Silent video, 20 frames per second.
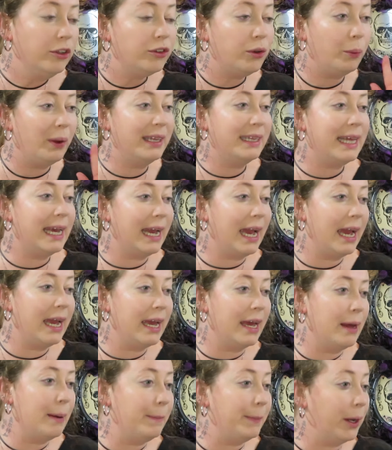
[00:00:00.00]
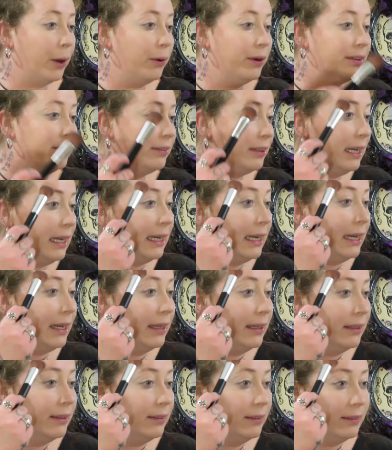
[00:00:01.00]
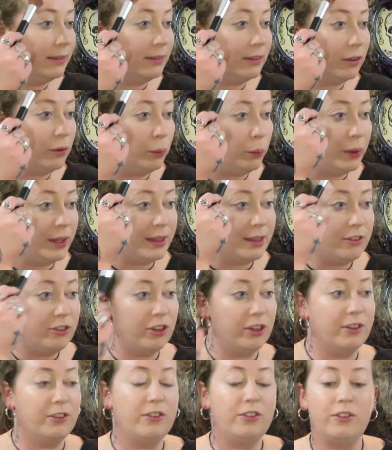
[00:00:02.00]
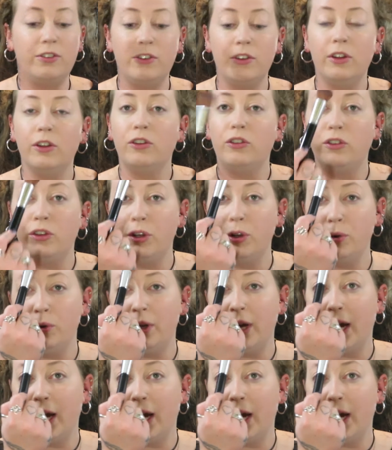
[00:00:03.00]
one thing I am noticing is with just 2